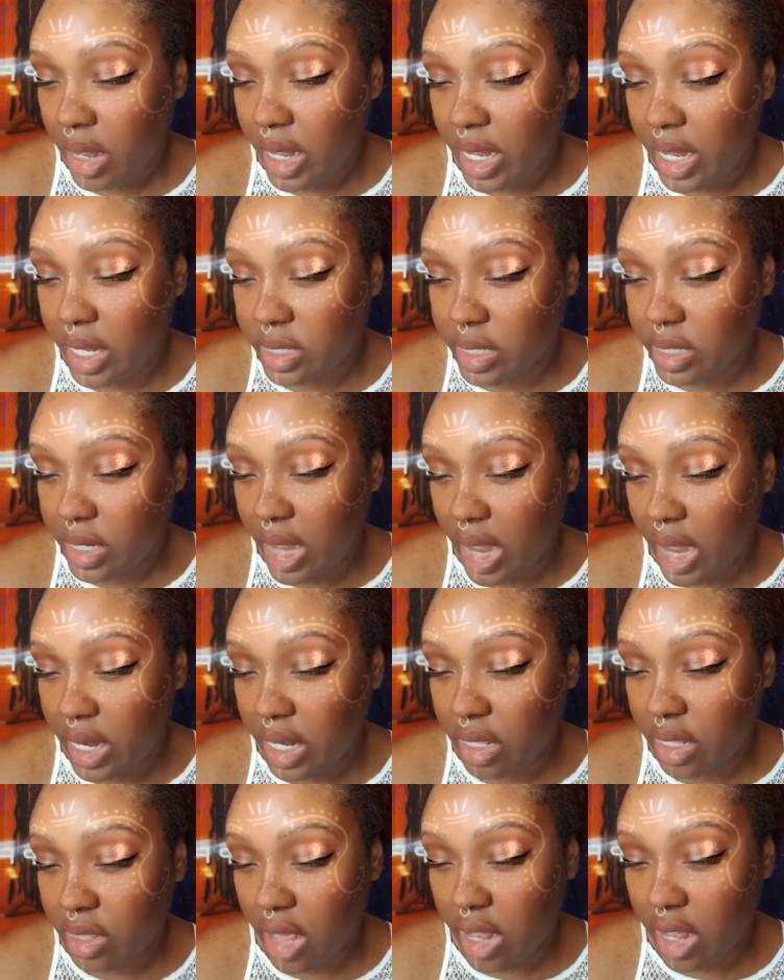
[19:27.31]

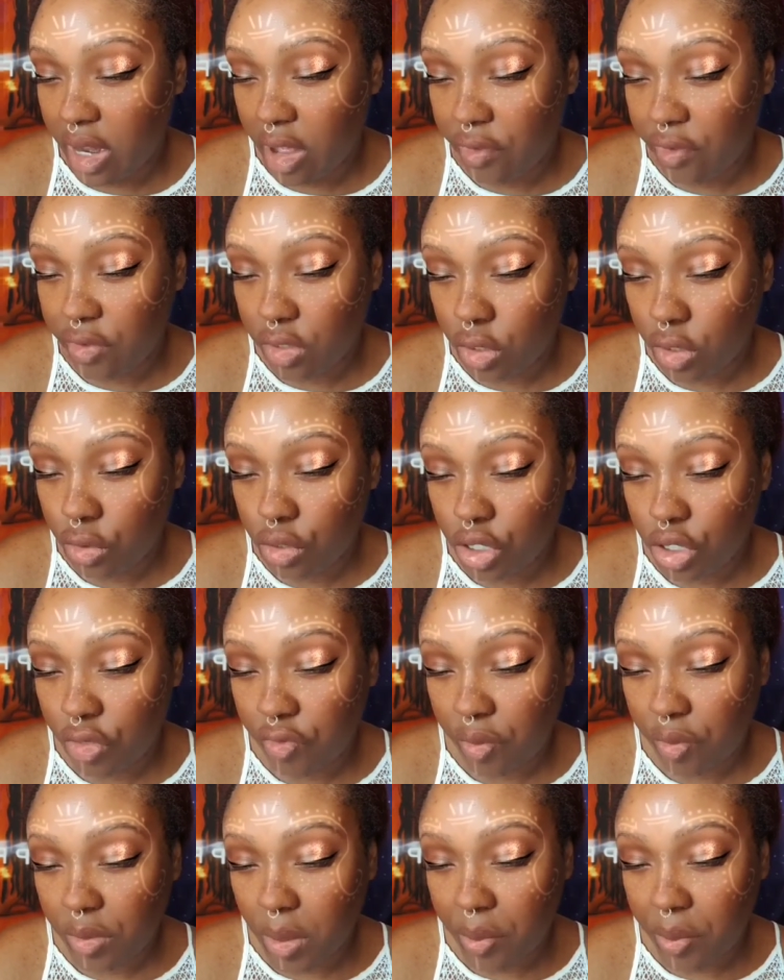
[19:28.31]
indicating that evolution
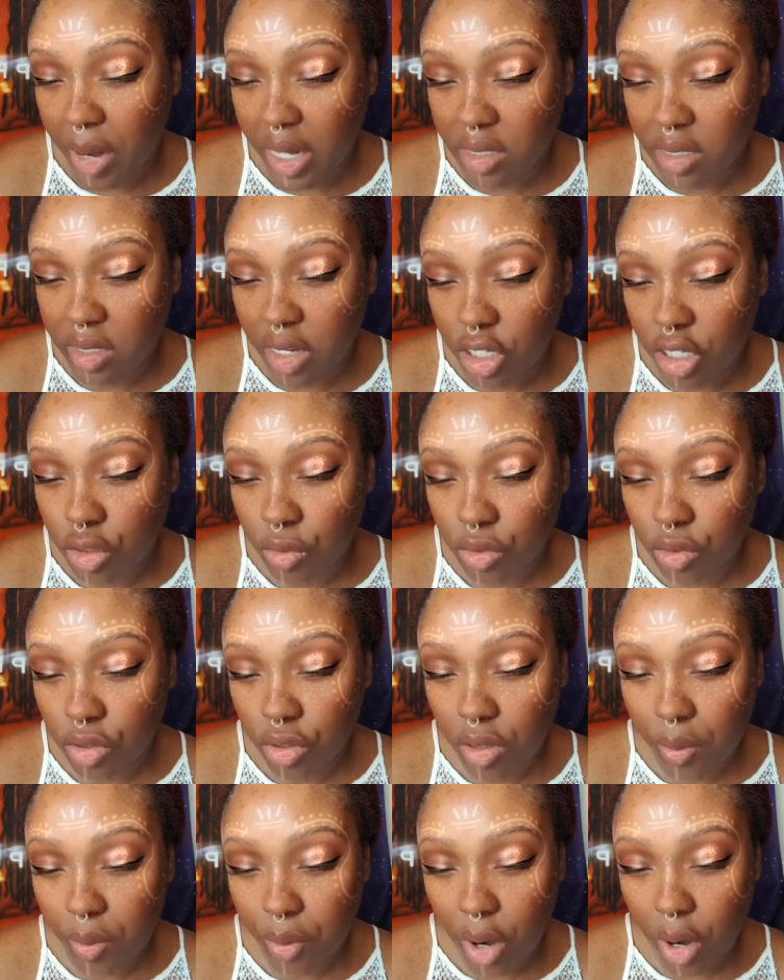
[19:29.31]
from the bisexual to
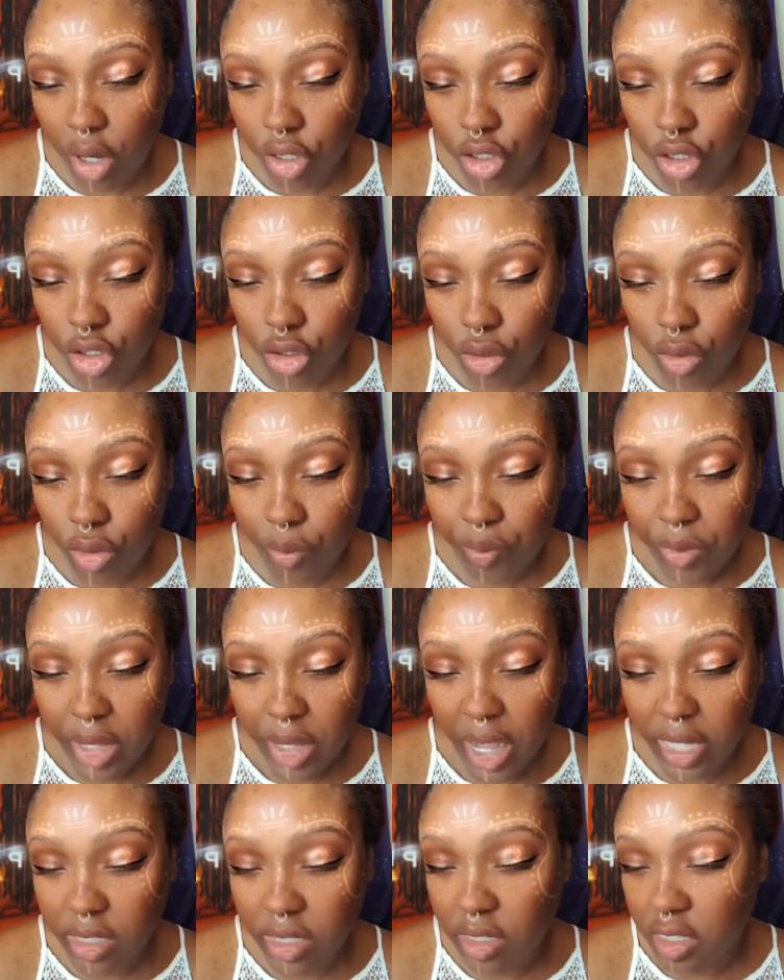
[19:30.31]
the partial
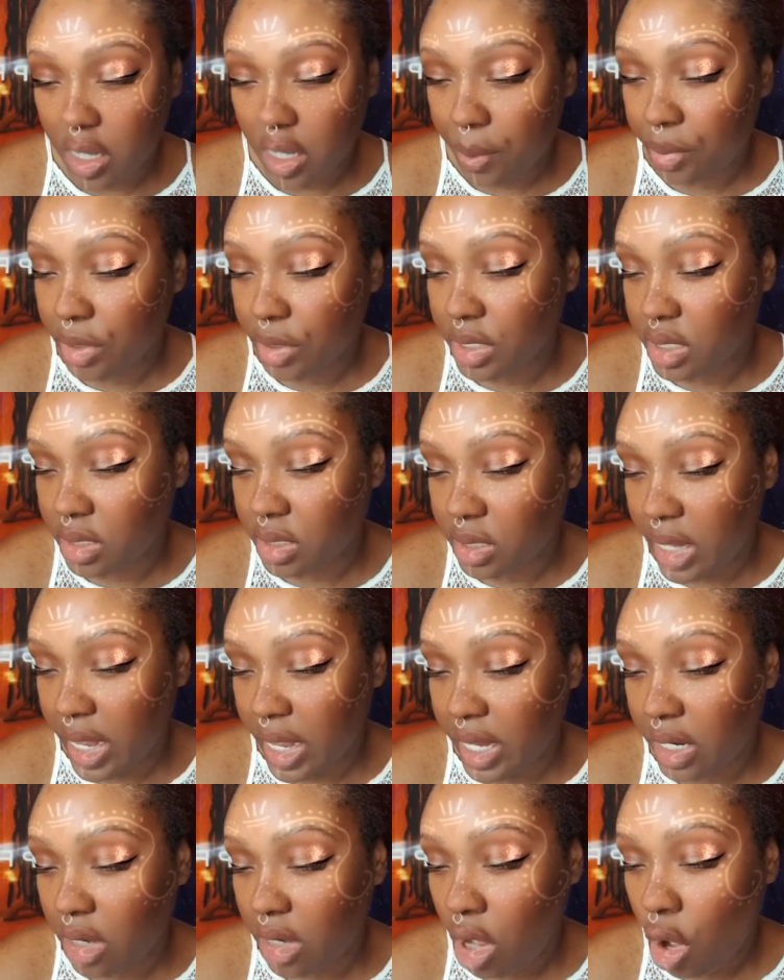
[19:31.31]
and separate
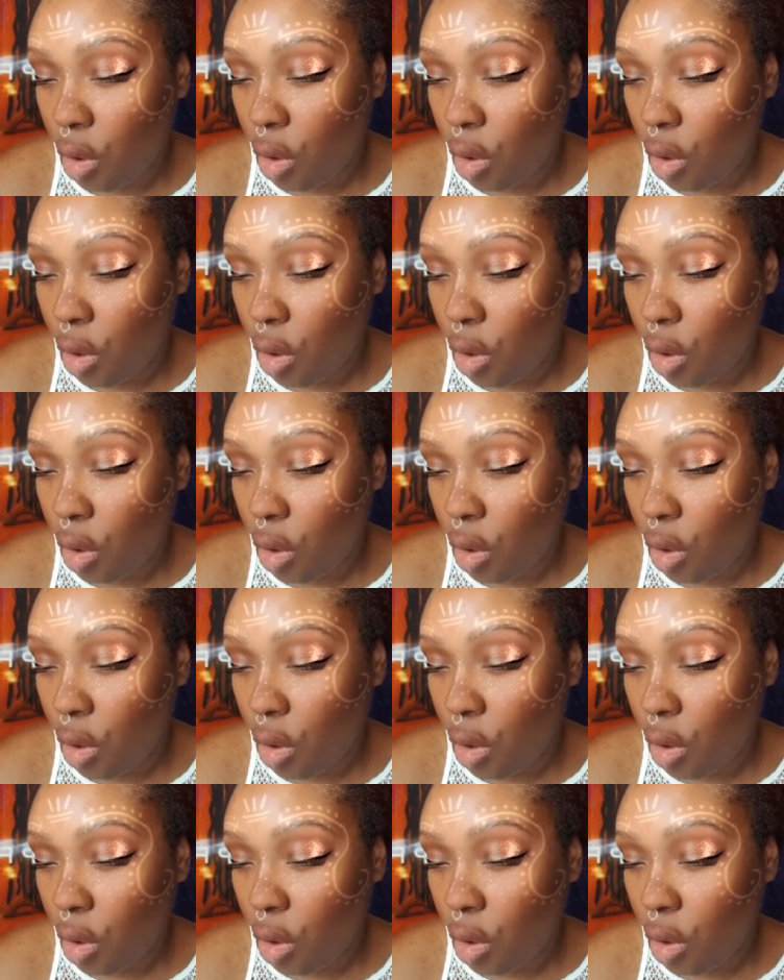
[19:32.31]
state